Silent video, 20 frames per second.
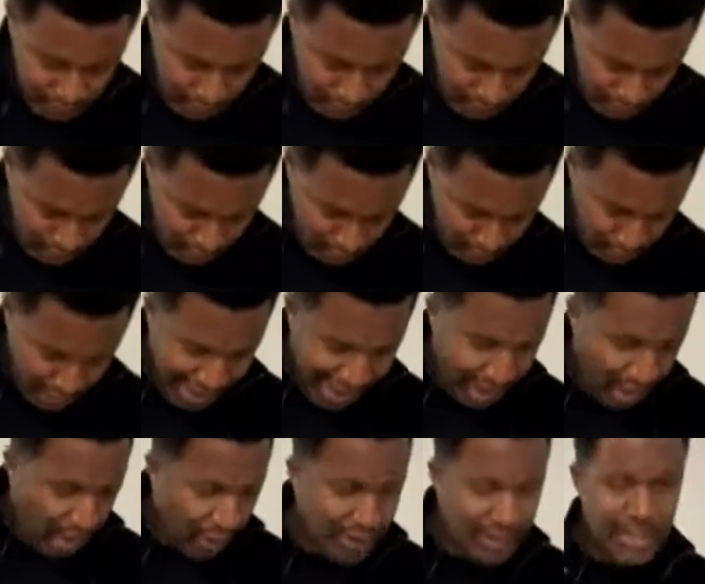or I
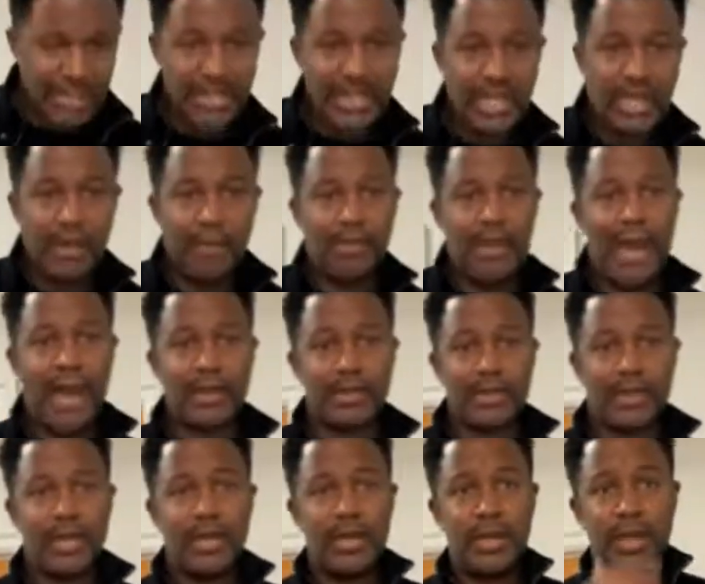always think about
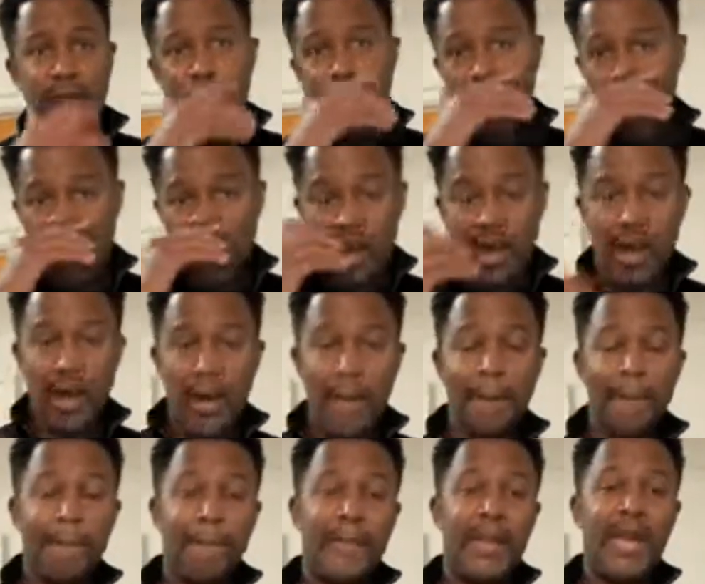
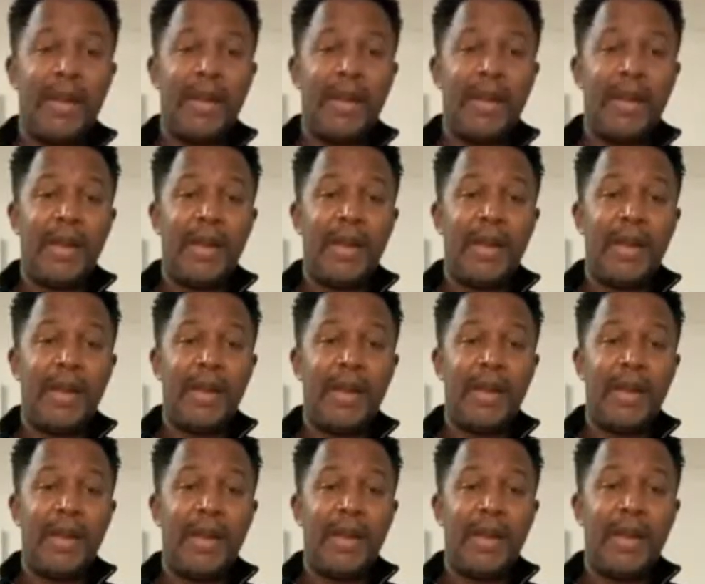Big Paul
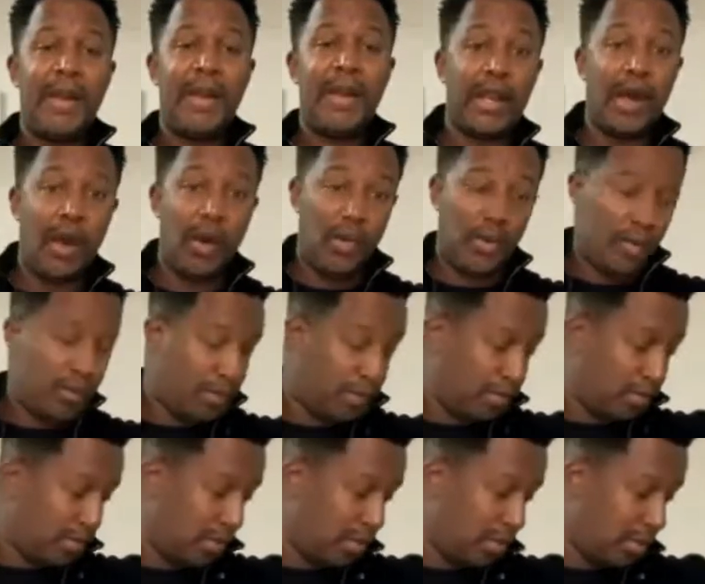Castellano,
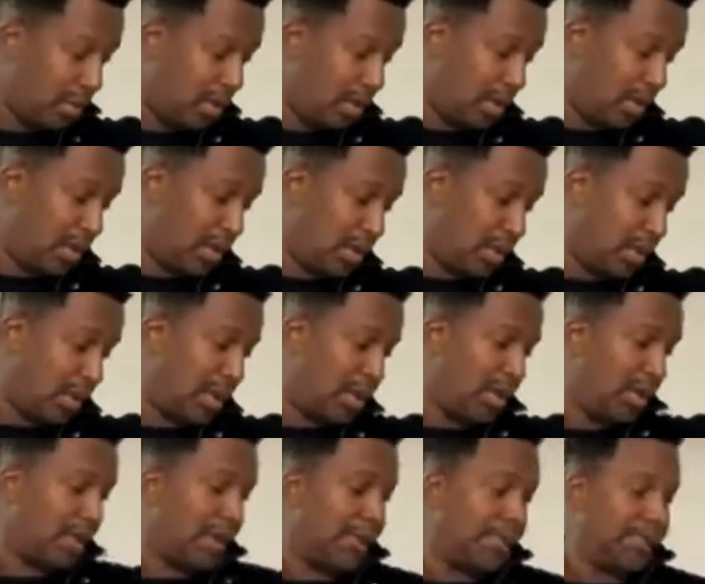
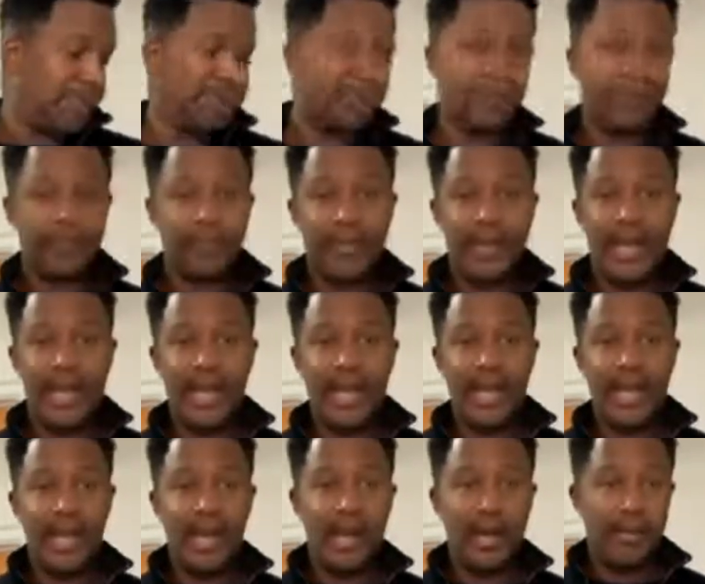a
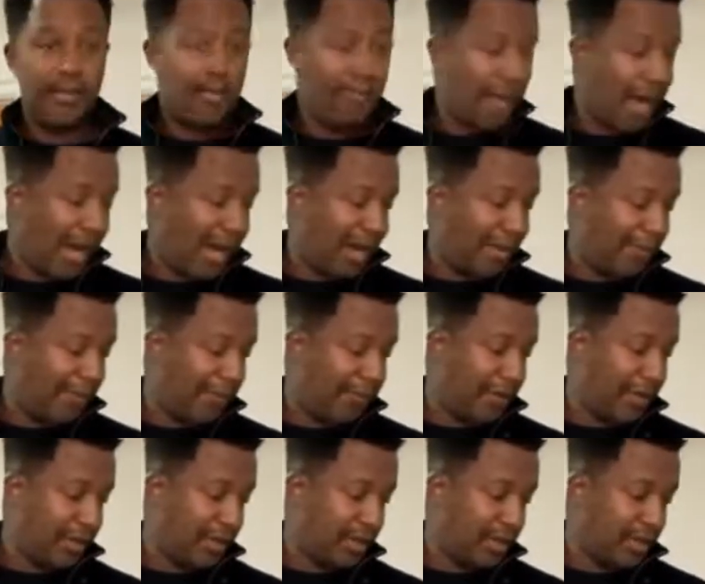mob
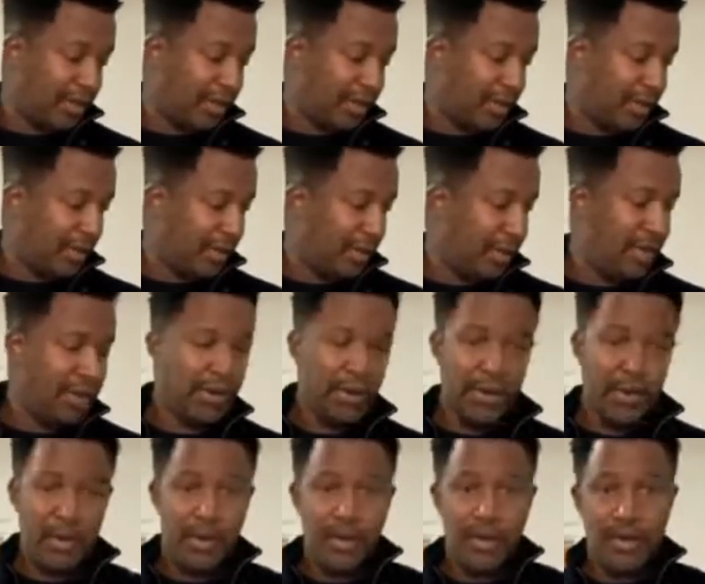figure
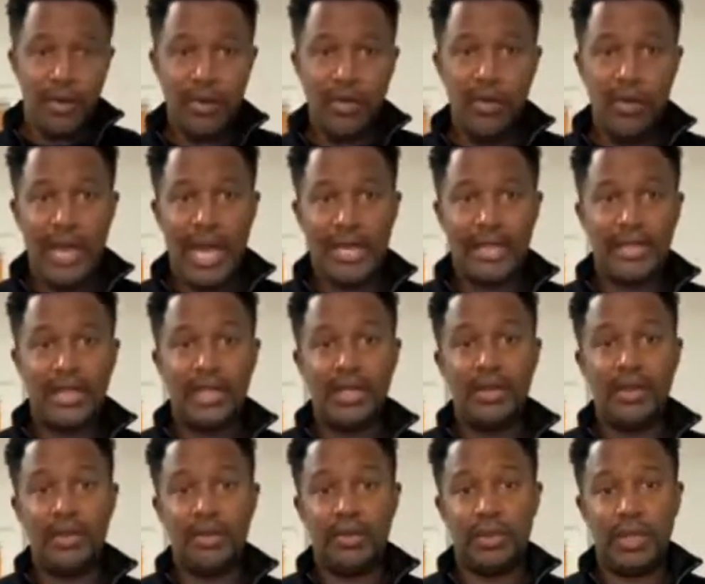who got
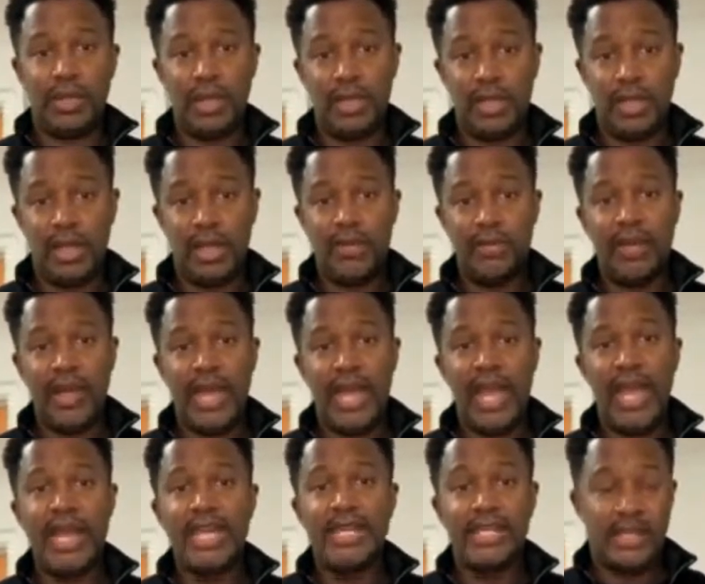killed in the
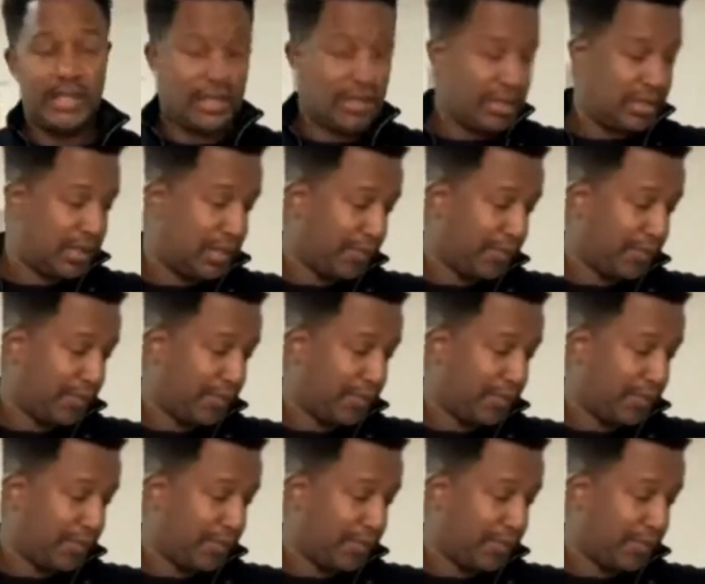80s.